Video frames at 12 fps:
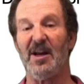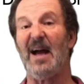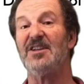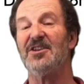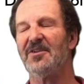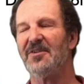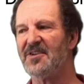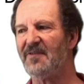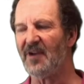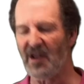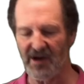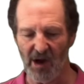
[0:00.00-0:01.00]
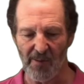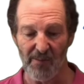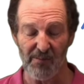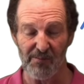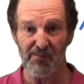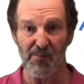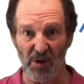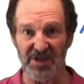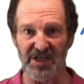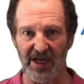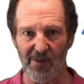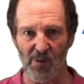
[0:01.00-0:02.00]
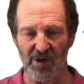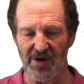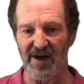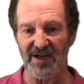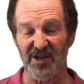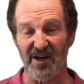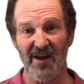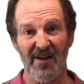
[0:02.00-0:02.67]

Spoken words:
icicles, if you like, are pointing in one direction,